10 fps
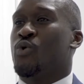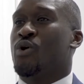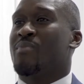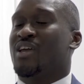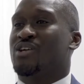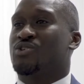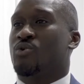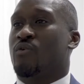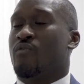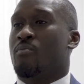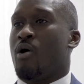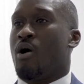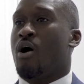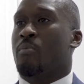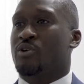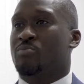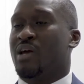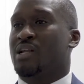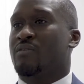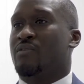we're making sure from our
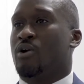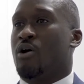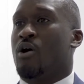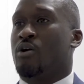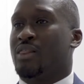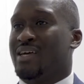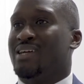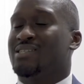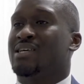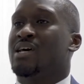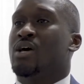perspective and our lens,